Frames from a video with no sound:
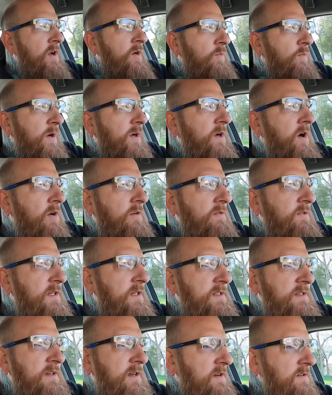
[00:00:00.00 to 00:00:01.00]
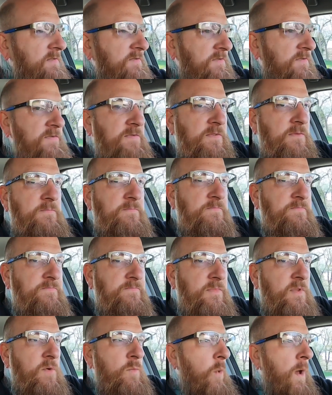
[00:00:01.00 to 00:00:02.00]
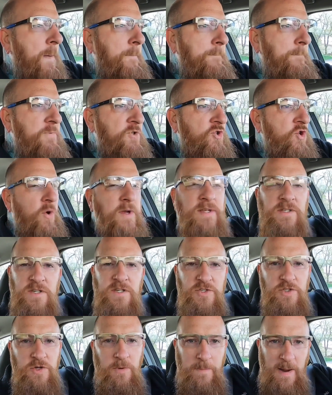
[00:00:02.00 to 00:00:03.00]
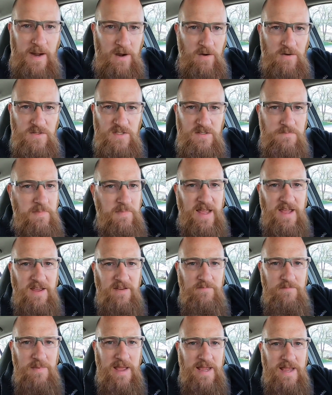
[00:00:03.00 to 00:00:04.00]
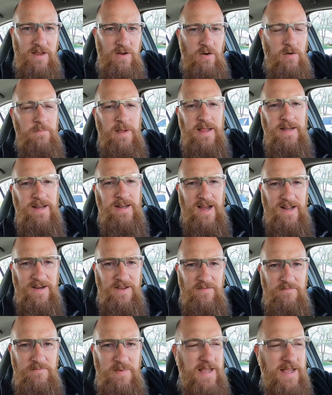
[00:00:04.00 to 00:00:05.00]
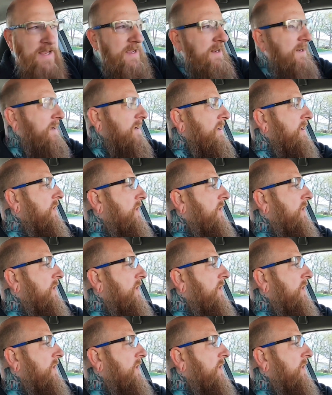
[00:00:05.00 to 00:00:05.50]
regardless of what choices your parents may have made or may not have made,